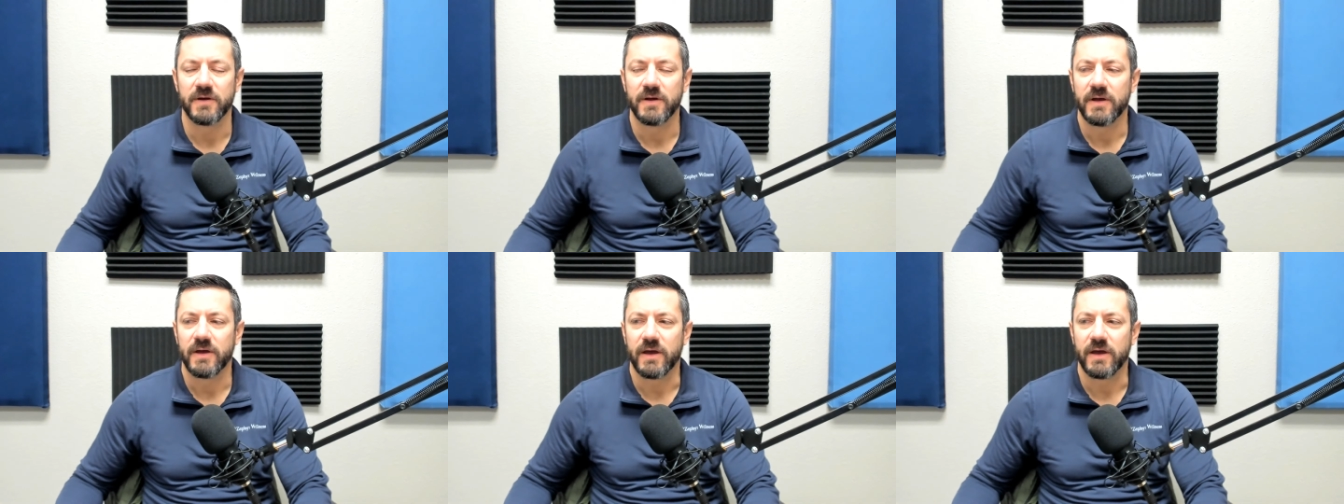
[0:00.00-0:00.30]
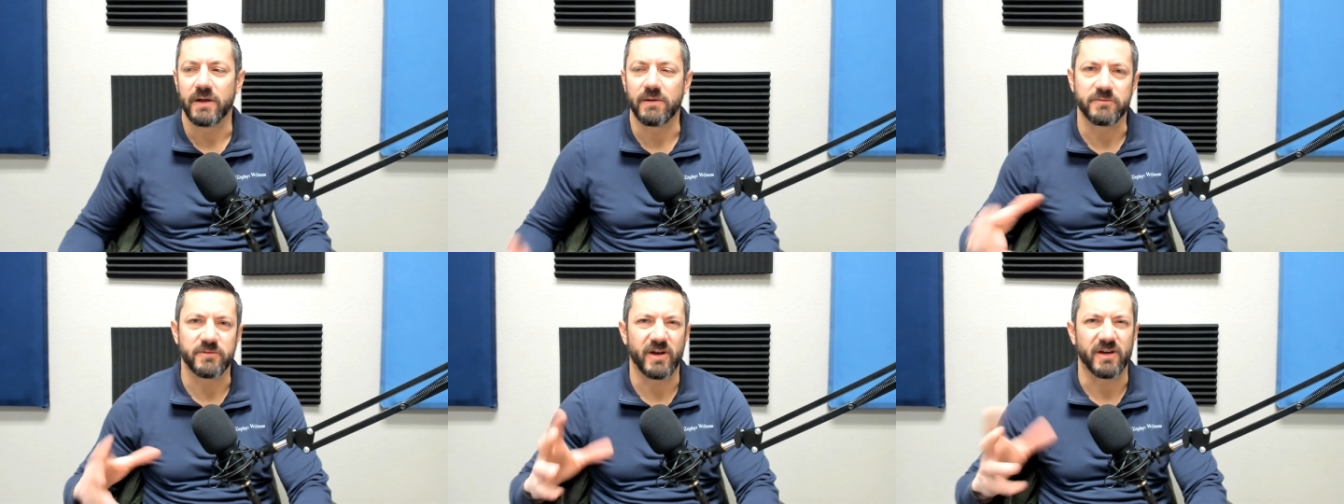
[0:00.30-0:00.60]
and
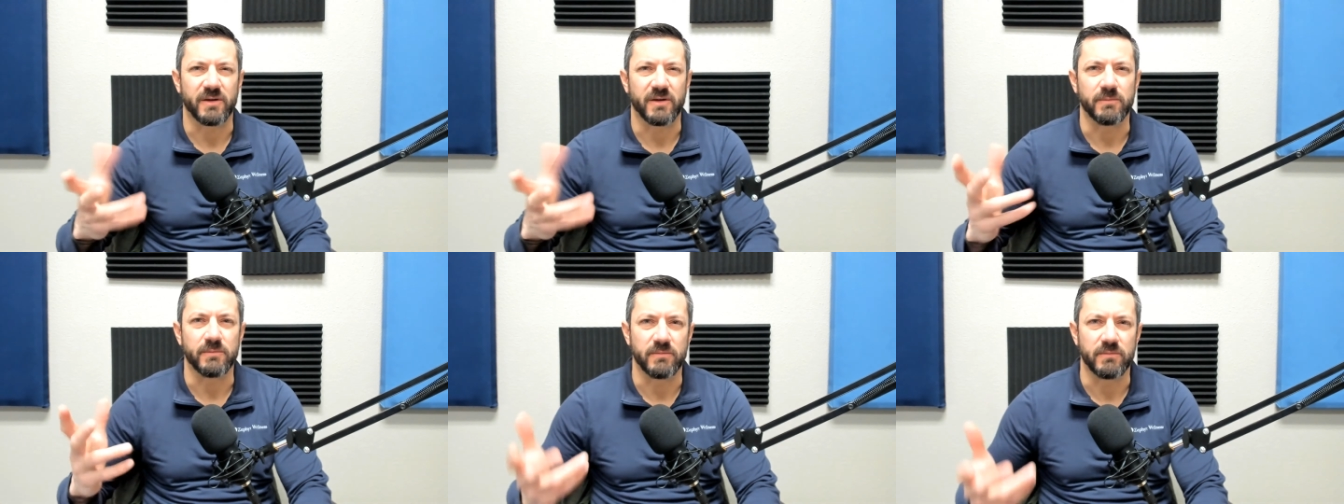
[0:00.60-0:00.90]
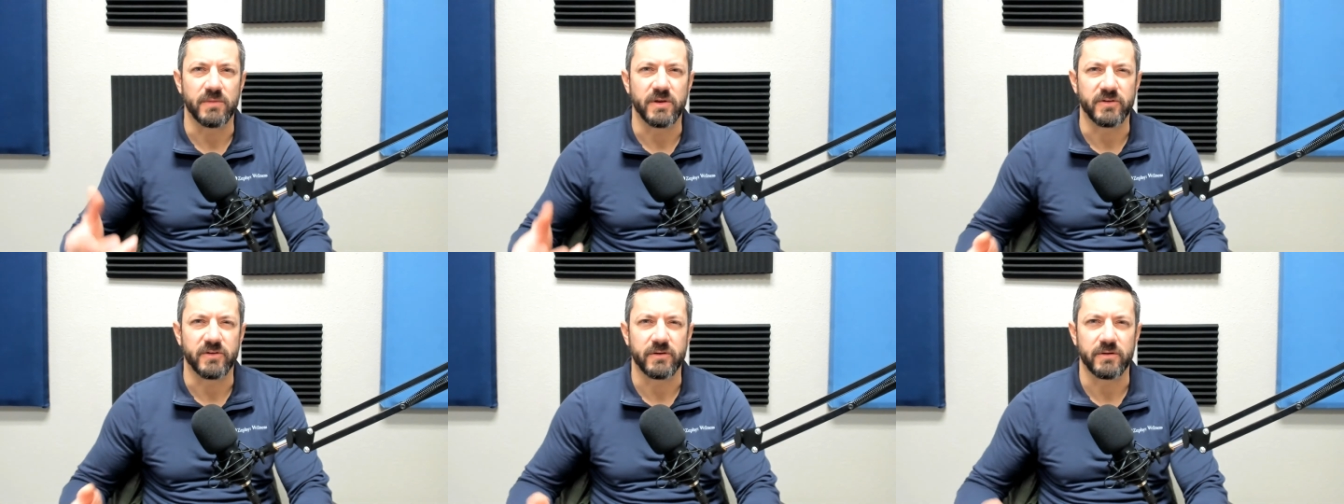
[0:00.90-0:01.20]
I'm talking
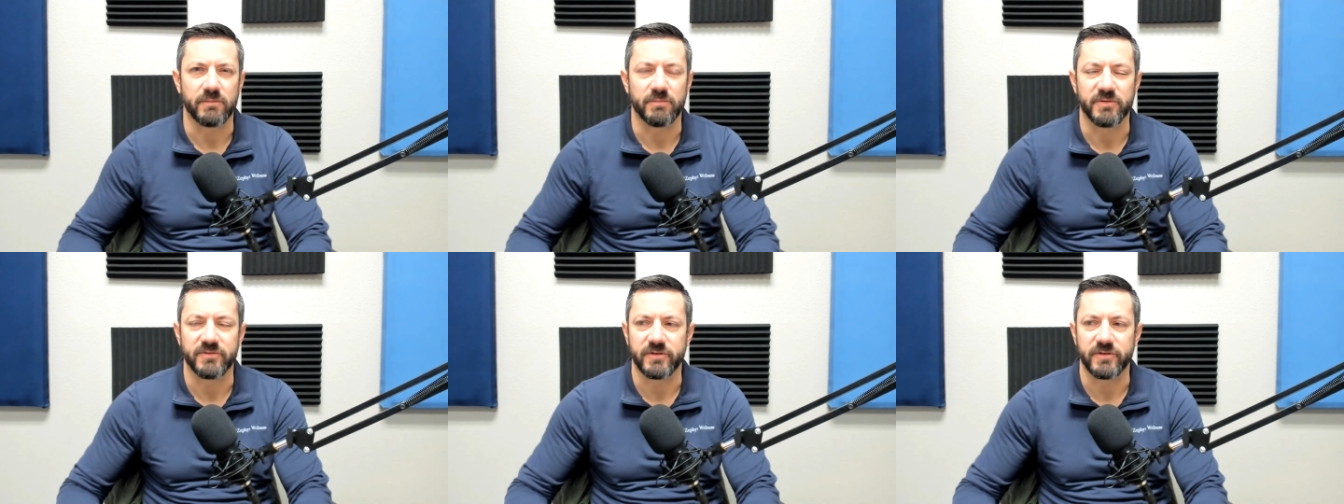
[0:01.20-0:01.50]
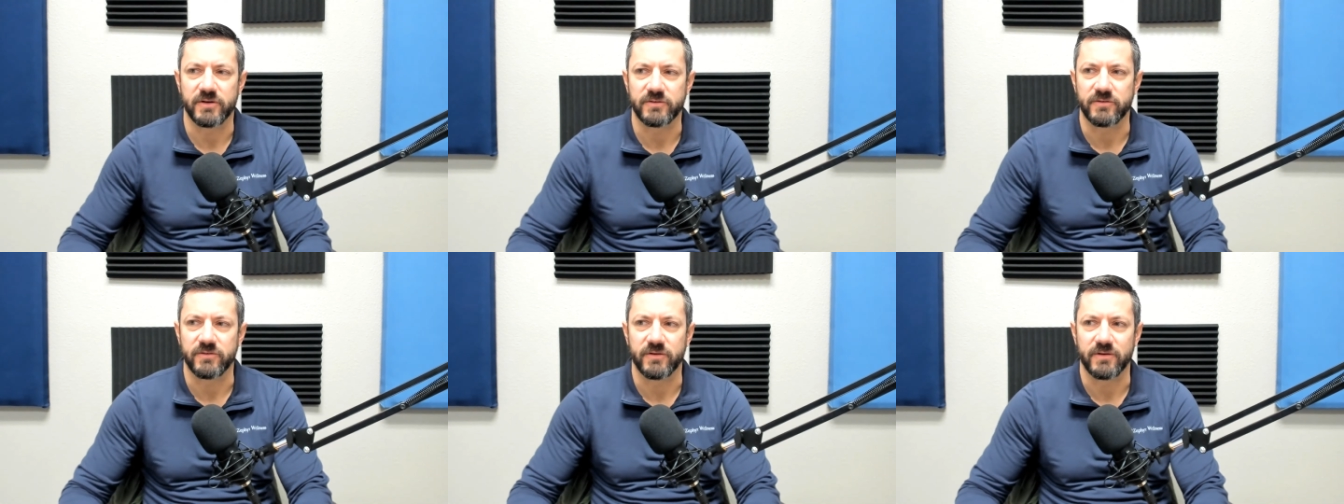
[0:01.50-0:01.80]
material
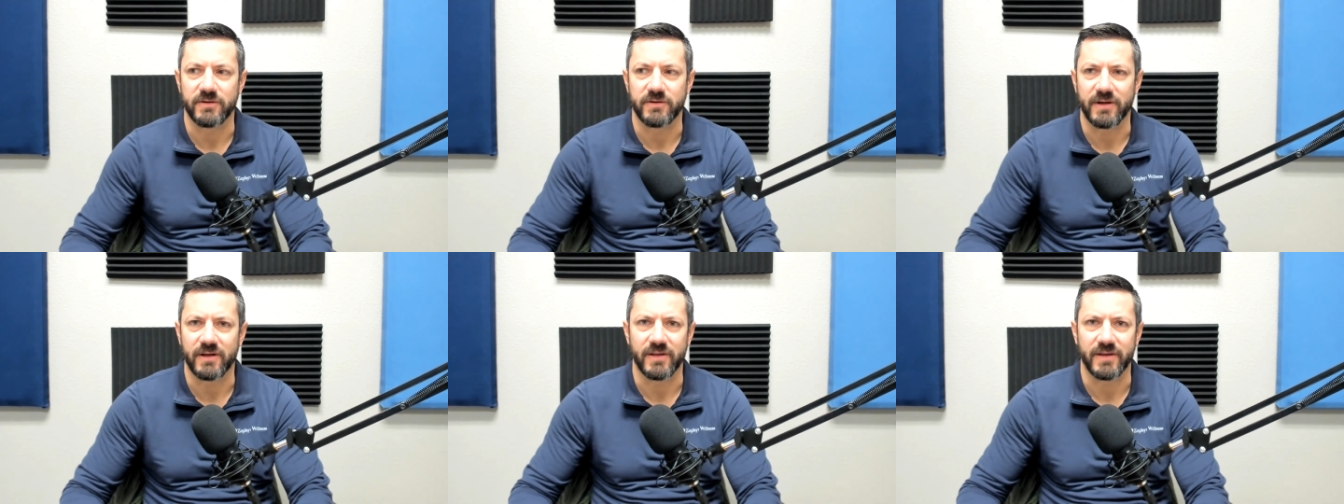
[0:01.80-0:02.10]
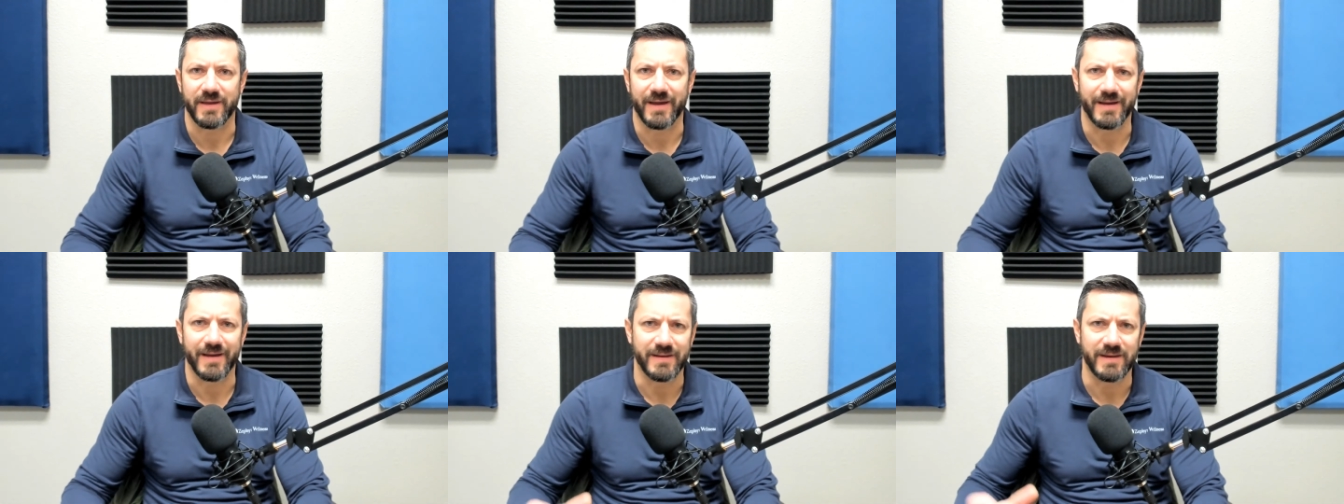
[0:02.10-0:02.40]
possessions here, not like
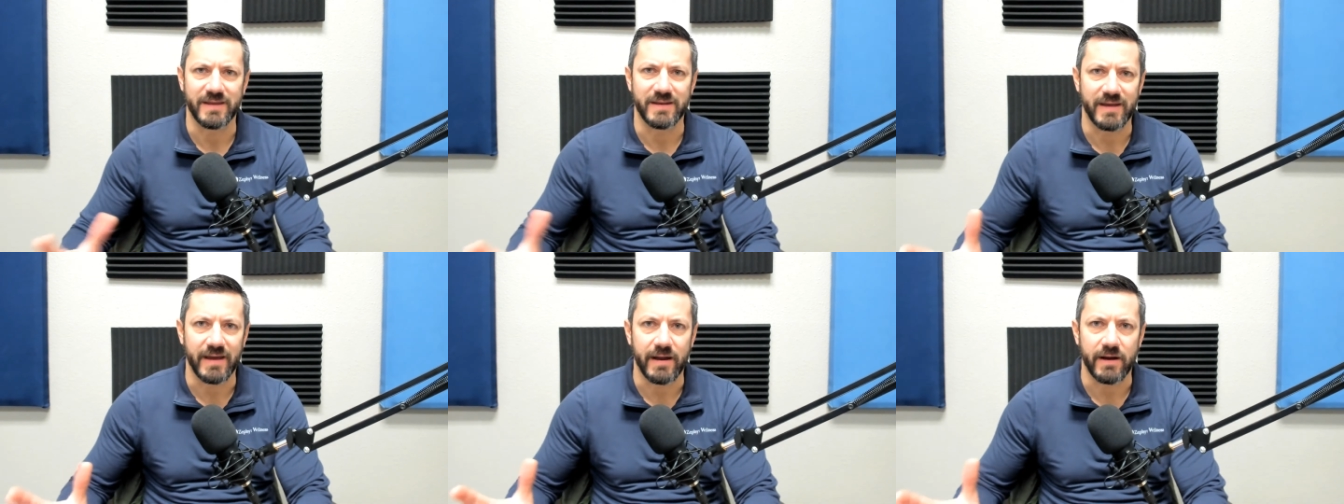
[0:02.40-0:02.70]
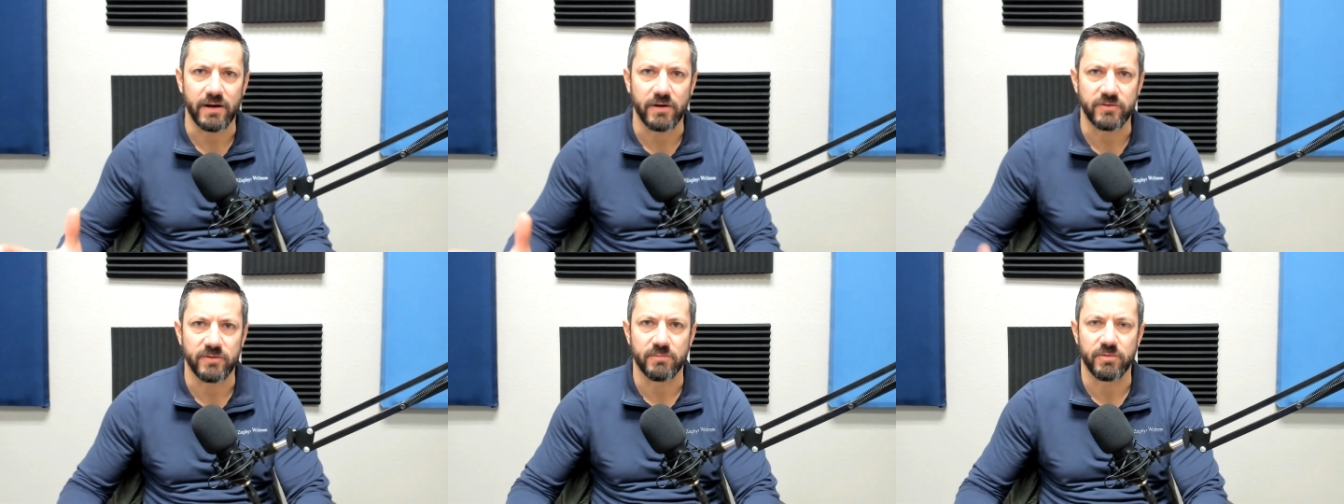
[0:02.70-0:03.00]
I need
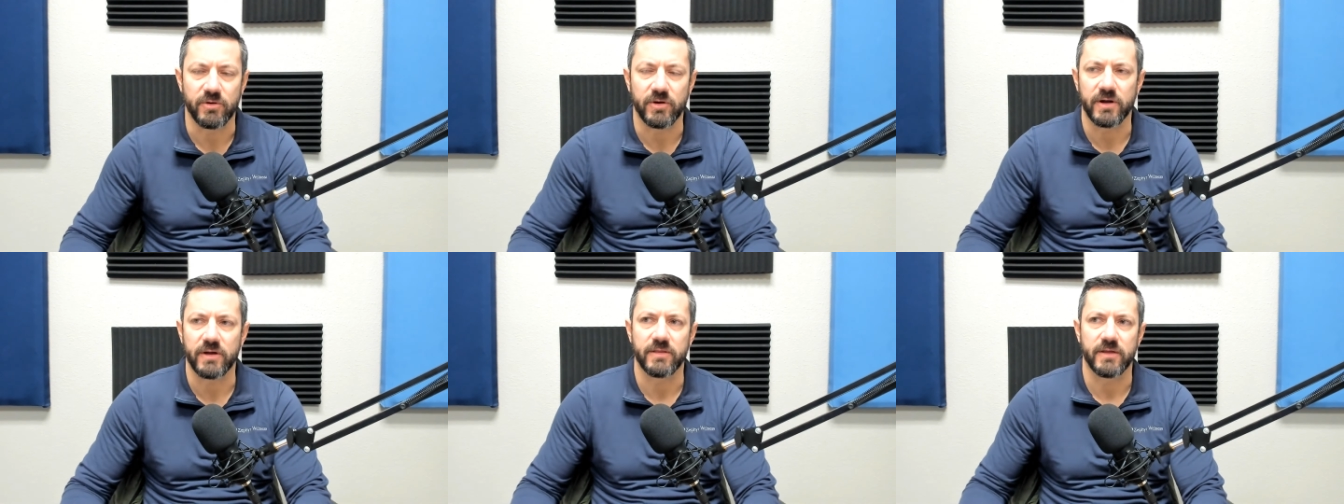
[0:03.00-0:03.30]
air to breathe.